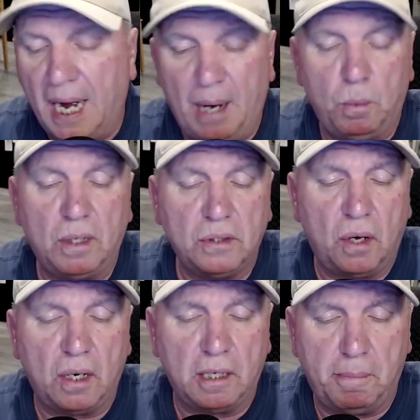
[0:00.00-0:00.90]
I will
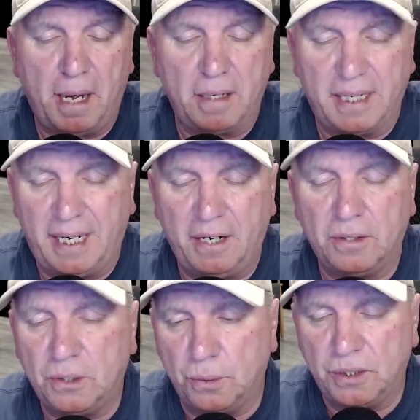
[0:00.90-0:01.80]
talk about it here
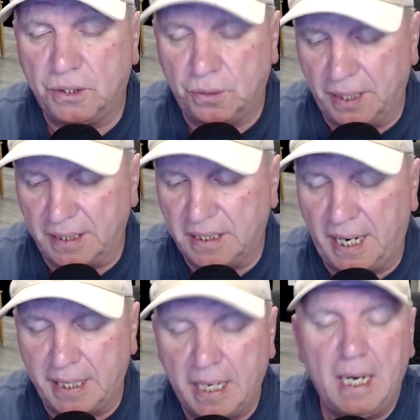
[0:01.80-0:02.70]
to a certain
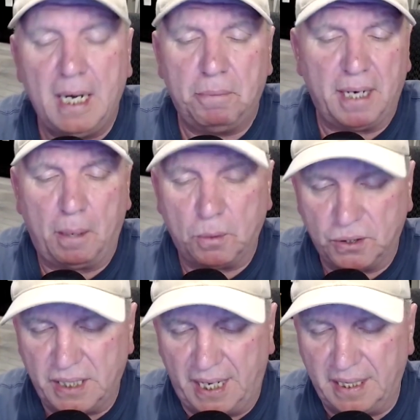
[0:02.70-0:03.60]
extent, but I will
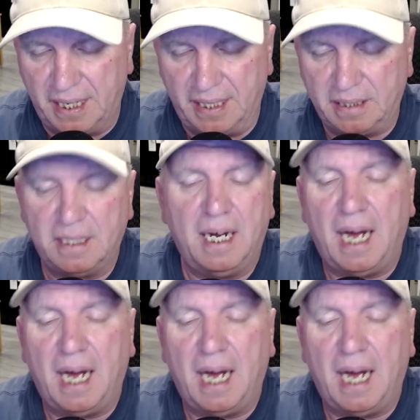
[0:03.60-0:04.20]
say this.